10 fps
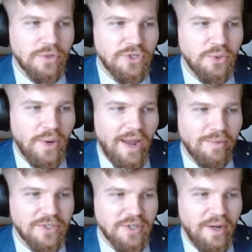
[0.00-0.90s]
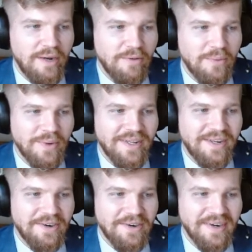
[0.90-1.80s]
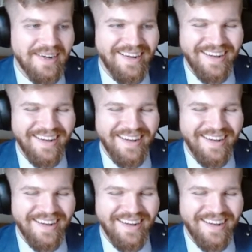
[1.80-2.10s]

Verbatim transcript: wish you, I wish everyone here